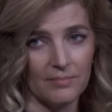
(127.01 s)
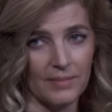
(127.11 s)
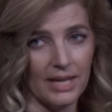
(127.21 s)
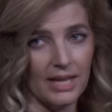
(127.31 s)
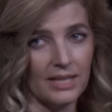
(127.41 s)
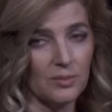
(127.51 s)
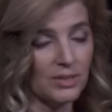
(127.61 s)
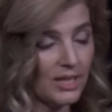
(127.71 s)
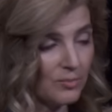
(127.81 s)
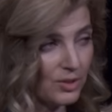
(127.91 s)
and he
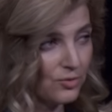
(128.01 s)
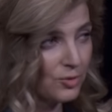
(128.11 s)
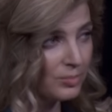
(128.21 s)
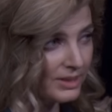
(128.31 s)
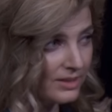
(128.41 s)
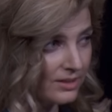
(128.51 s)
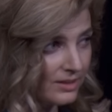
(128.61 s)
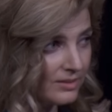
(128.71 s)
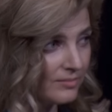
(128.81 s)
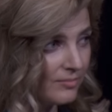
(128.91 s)
became a group leader
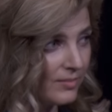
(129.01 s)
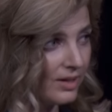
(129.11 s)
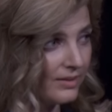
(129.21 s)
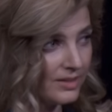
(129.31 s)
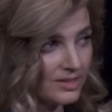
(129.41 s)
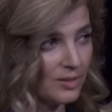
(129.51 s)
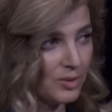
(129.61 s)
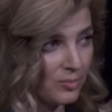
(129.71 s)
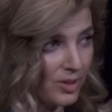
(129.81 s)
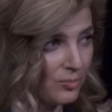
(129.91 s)
on the
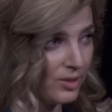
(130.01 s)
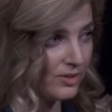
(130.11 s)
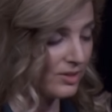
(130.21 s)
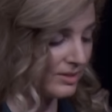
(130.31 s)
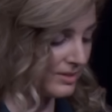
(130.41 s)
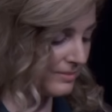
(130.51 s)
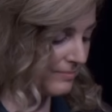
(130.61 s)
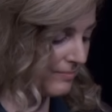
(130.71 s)
atomic bomb project.